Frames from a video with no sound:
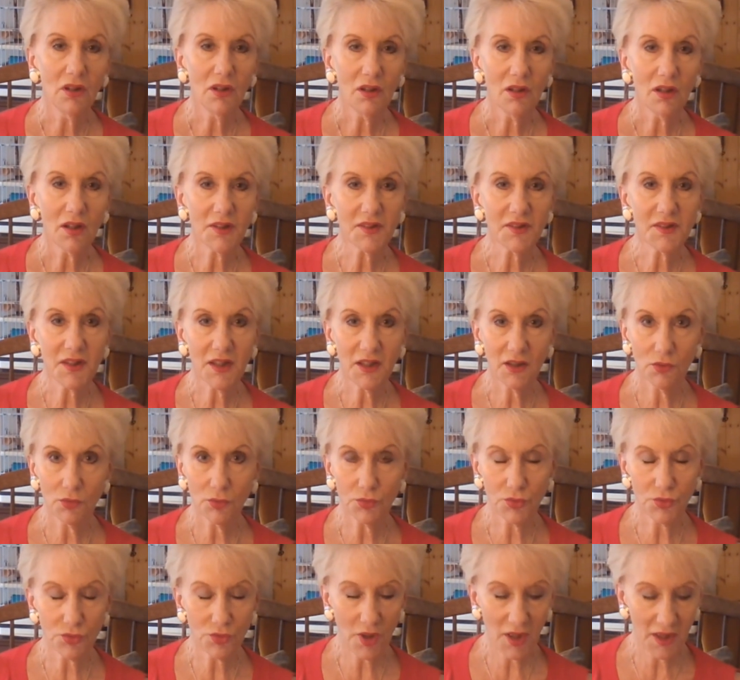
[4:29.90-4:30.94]
a single
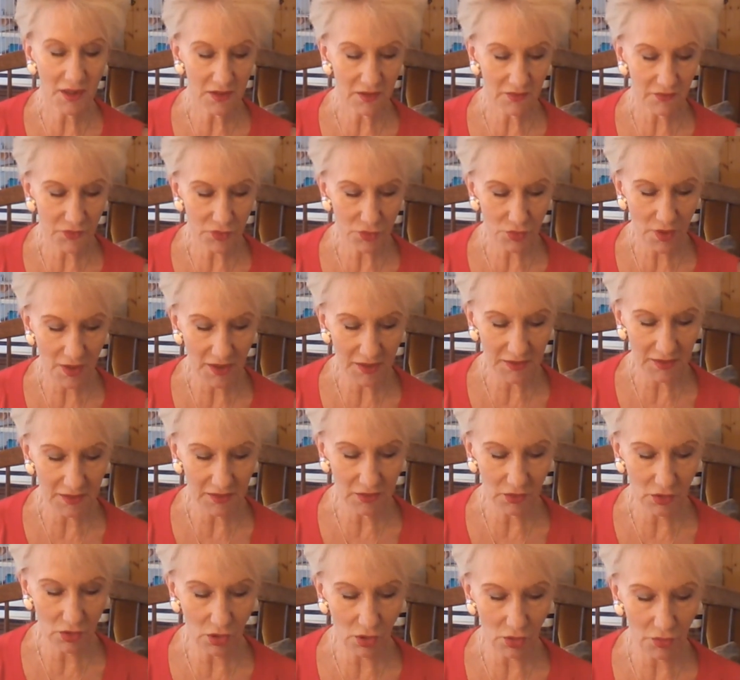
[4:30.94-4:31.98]
strand of stranded
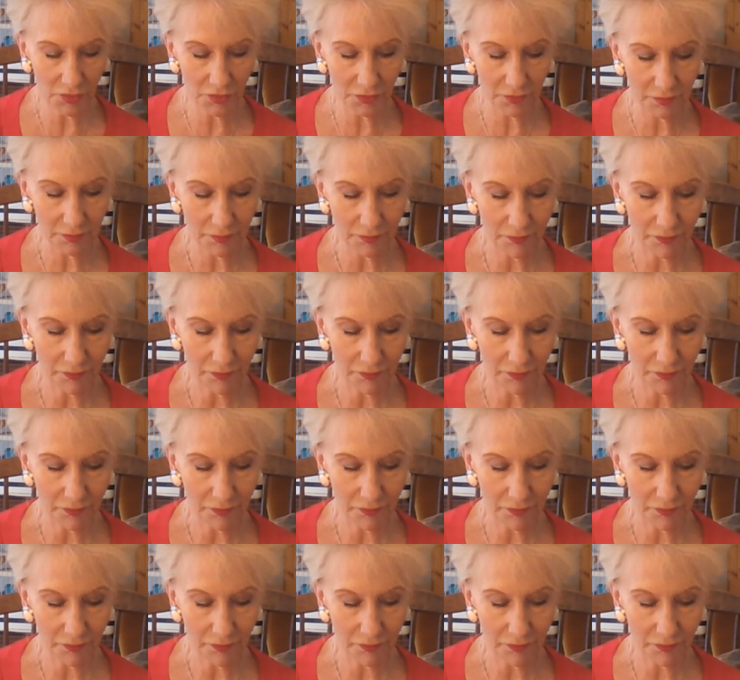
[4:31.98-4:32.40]
cotton.